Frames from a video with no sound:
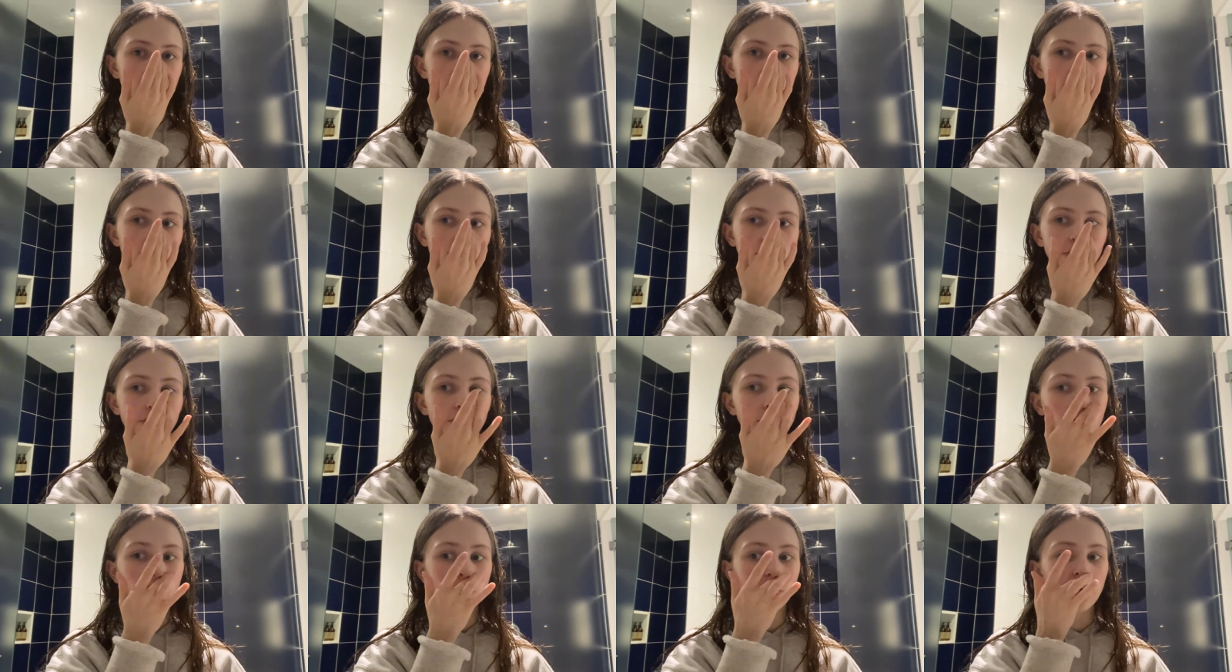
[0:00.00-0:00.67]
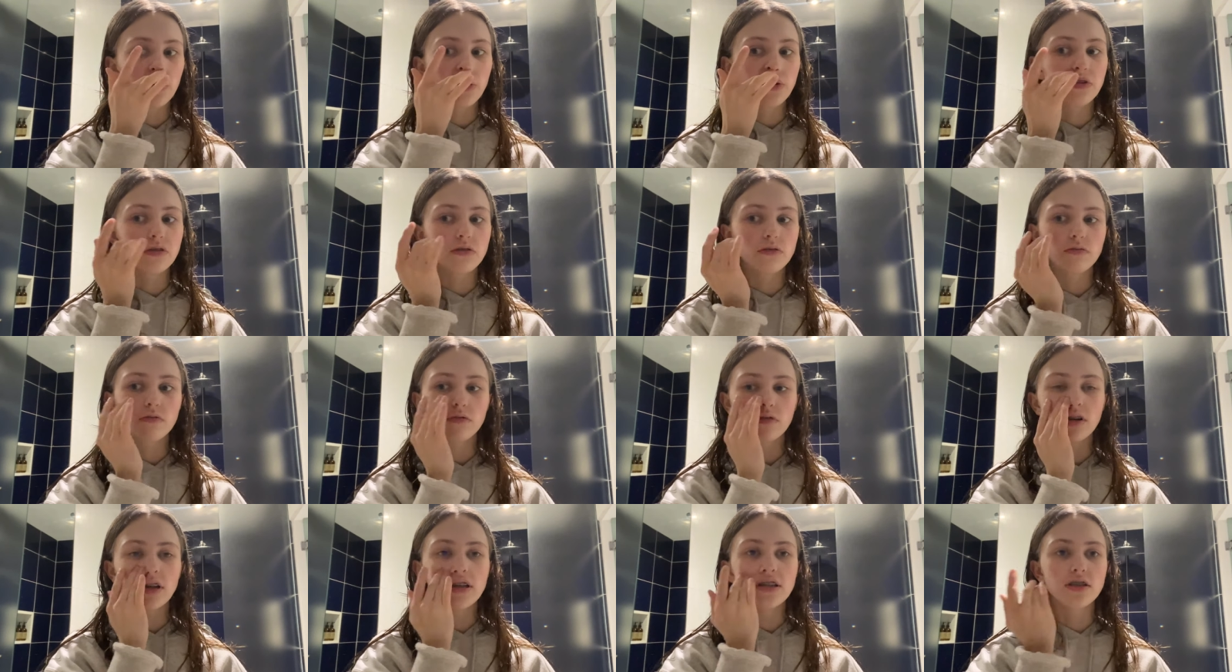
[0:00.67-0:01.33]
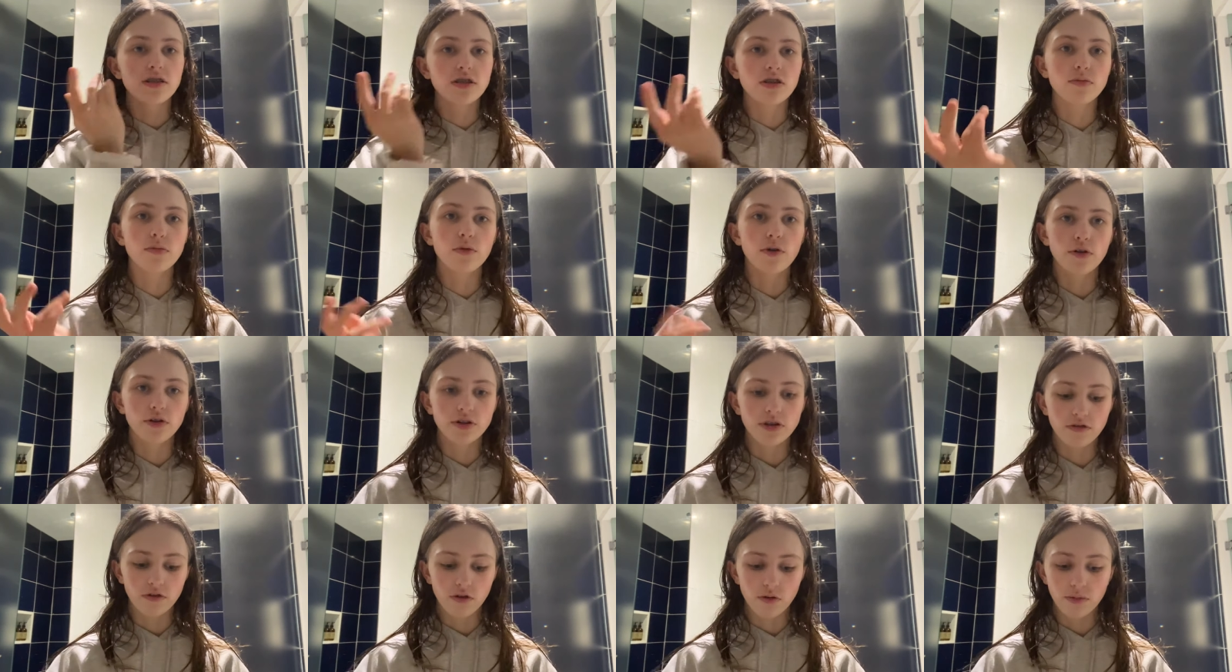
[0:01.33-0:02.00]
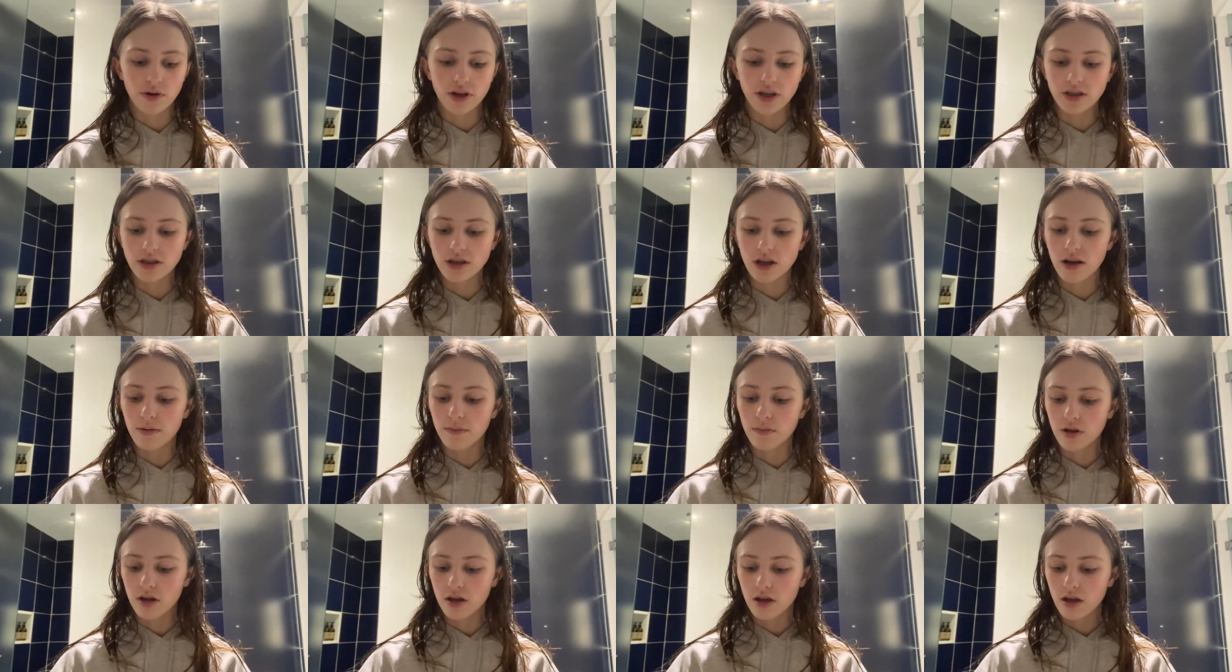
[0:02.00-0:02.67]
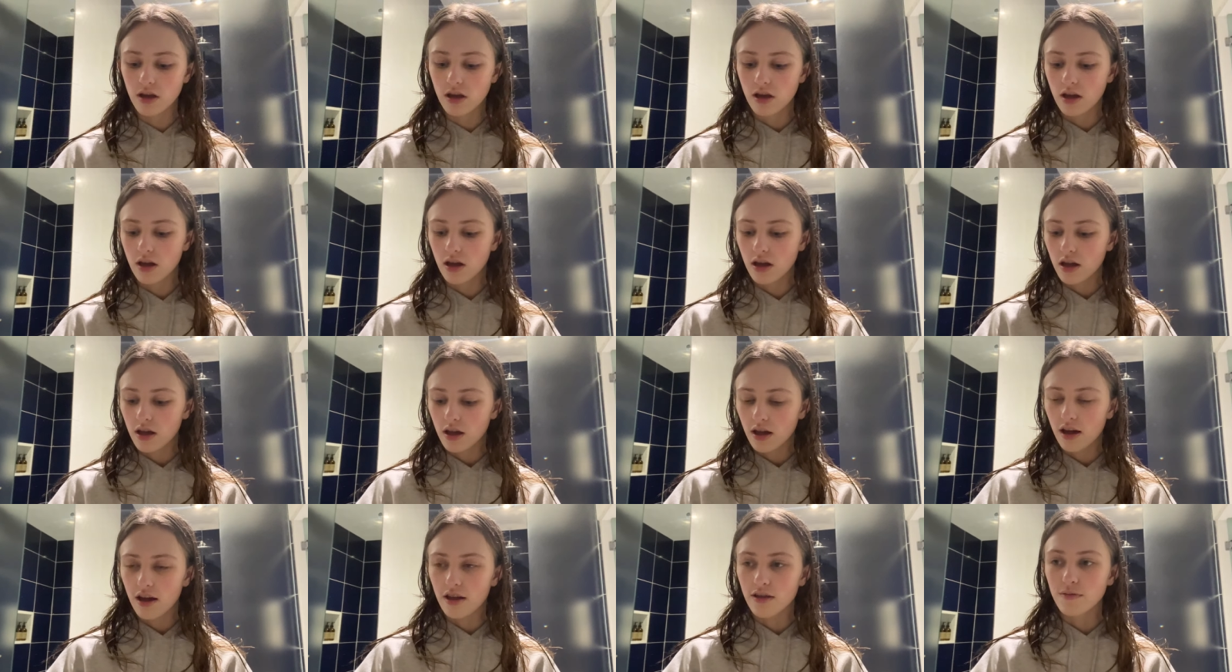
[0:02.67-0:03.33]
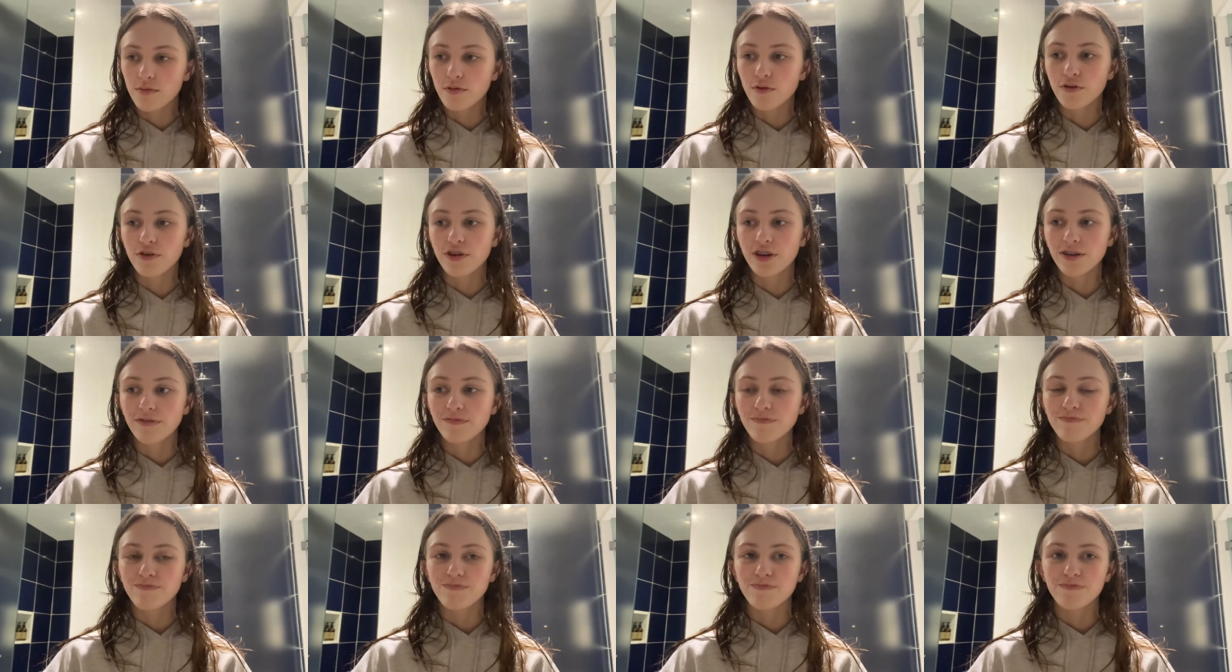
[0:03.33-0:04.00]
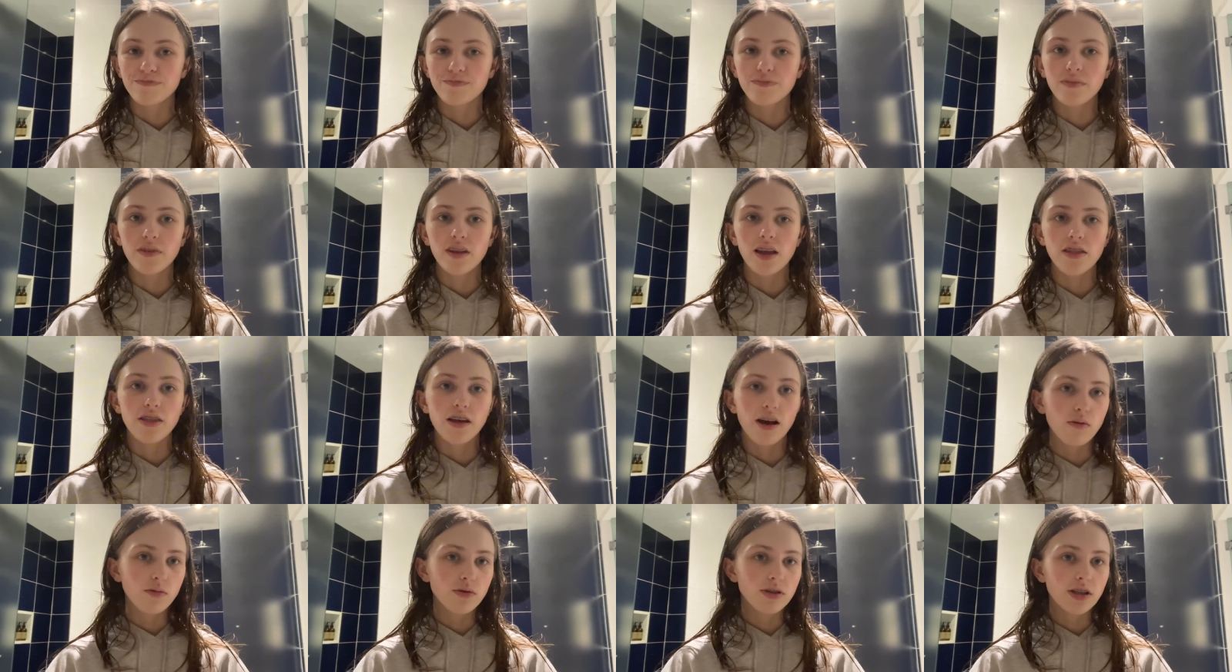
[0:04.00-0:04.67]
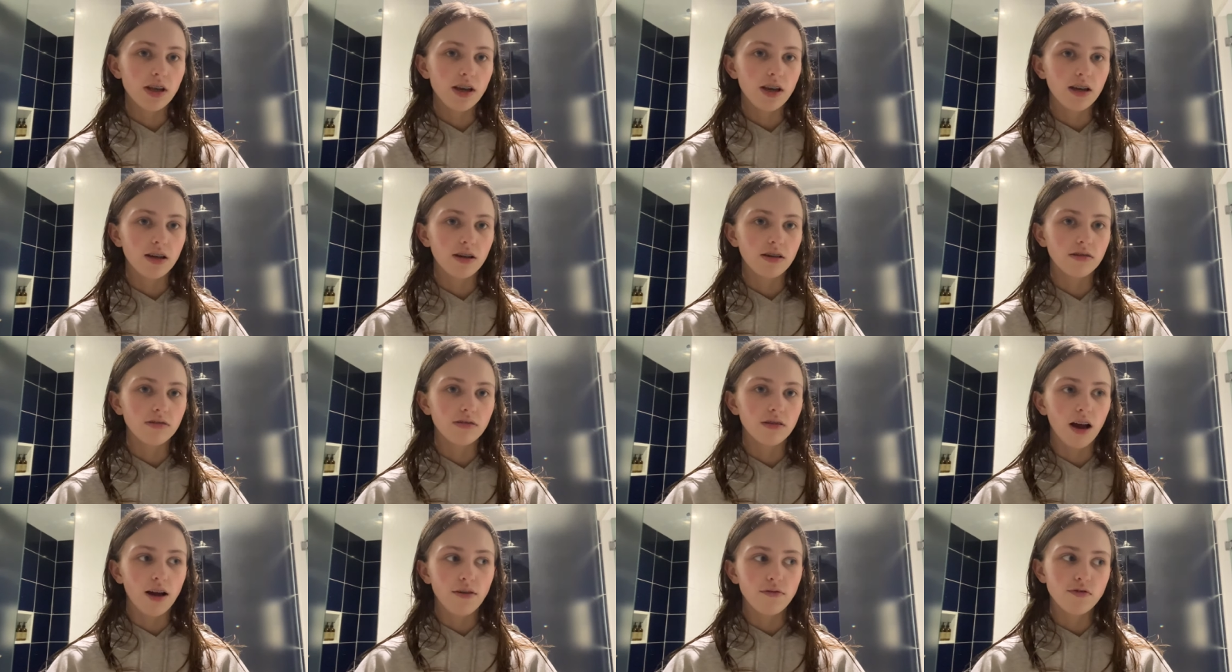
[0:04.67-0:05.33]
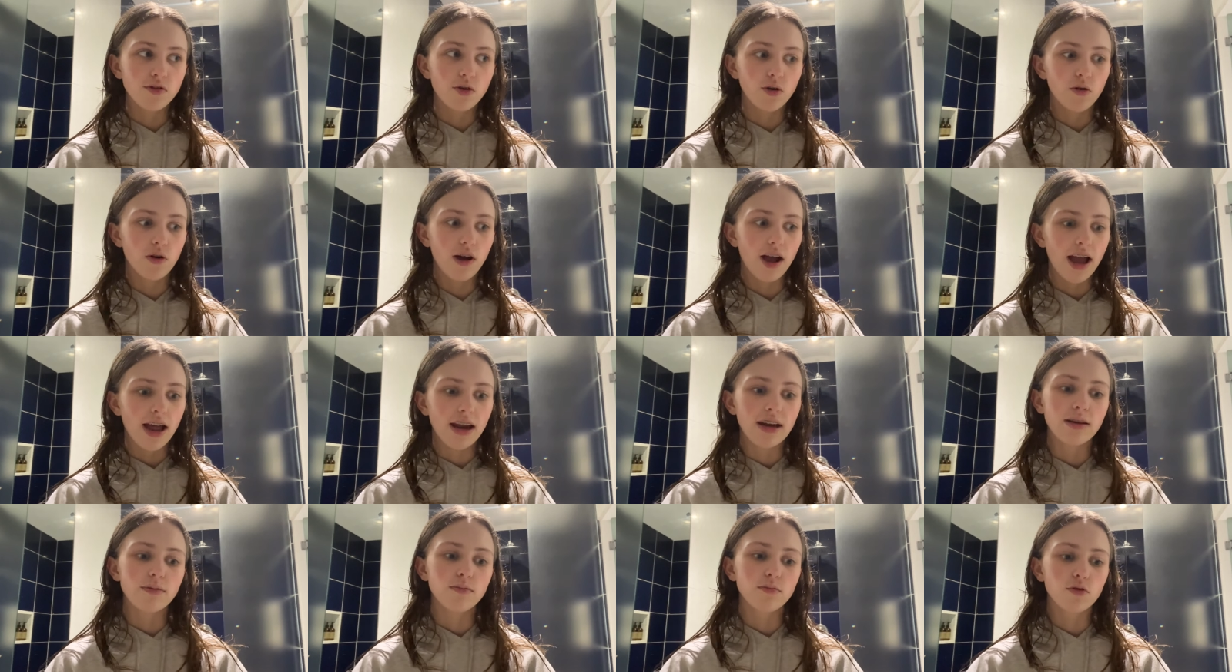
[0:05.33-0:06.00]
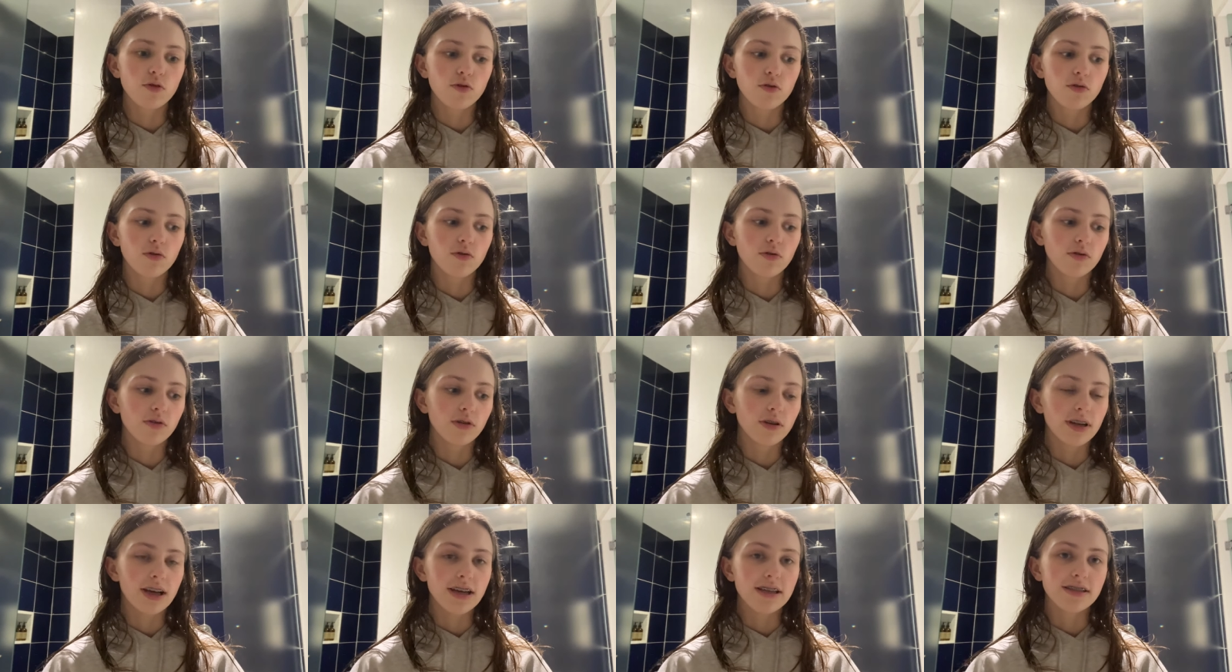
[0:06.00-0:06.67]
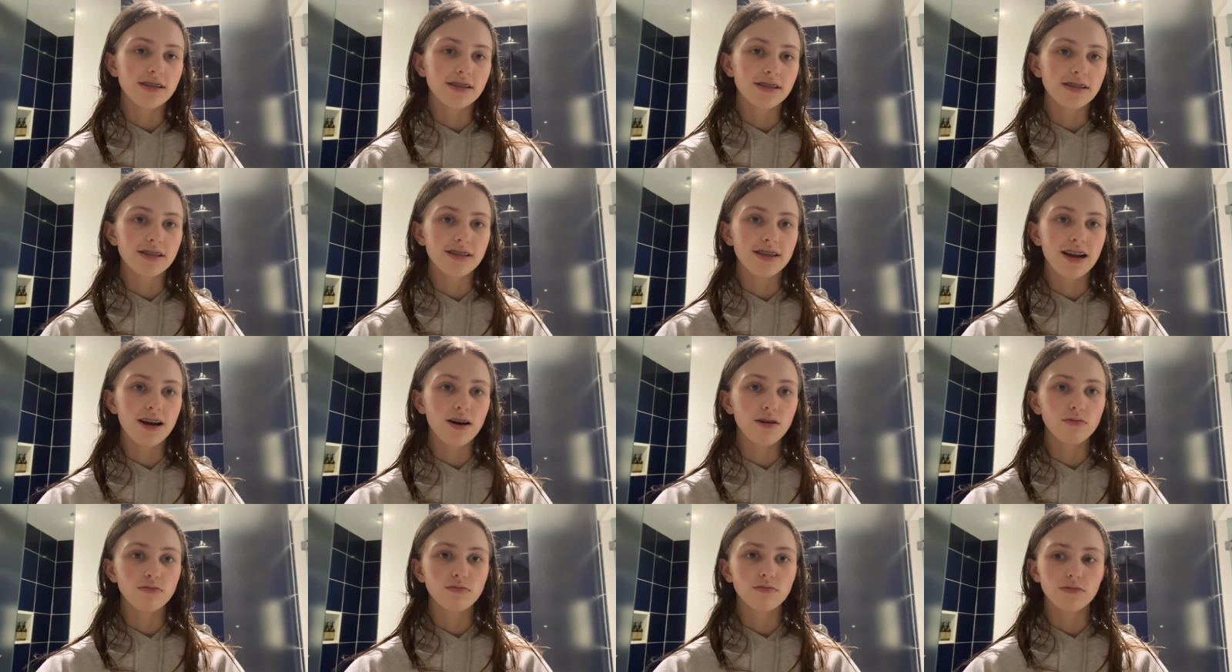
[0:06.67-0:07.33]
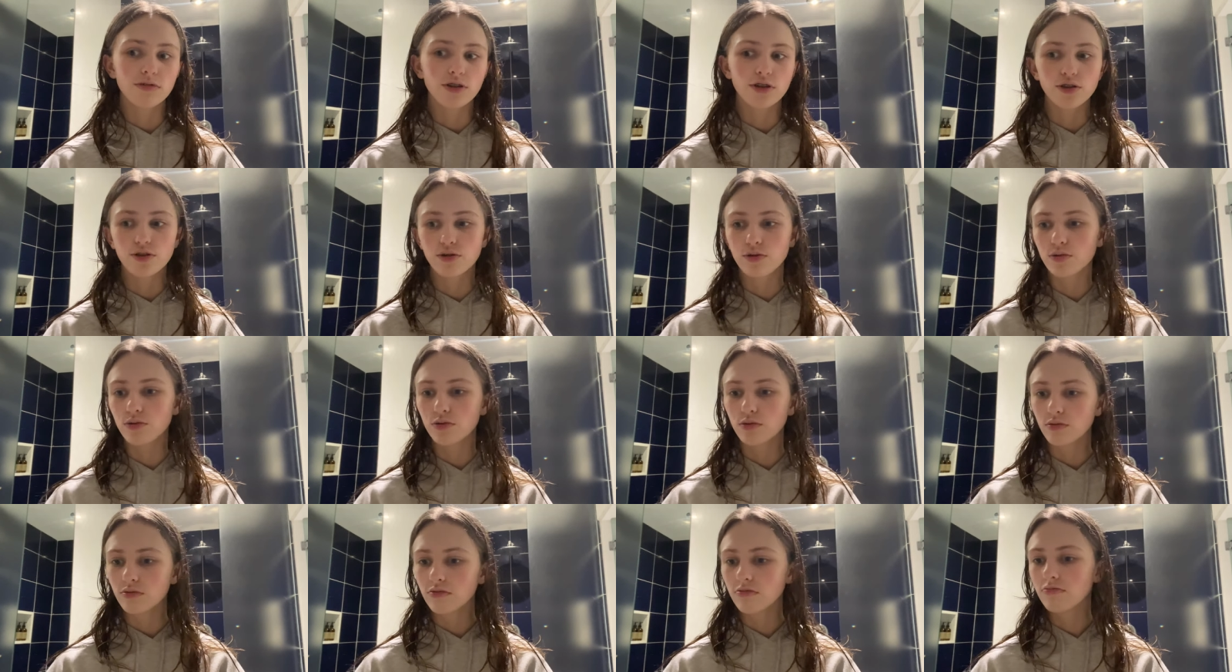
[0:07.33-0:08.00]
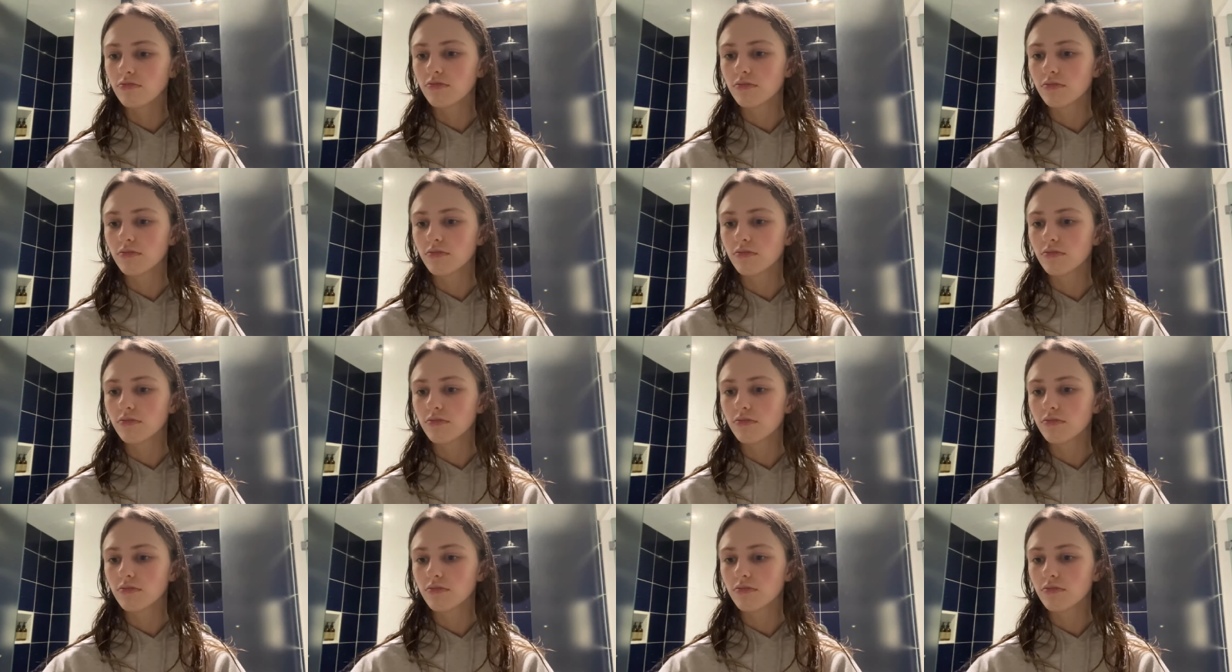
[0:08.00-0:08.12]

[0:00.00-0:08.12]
and I'm not going in for lessons tomorrow because I've got my exam in the morning. That was like, I've not got any more lessons now at all.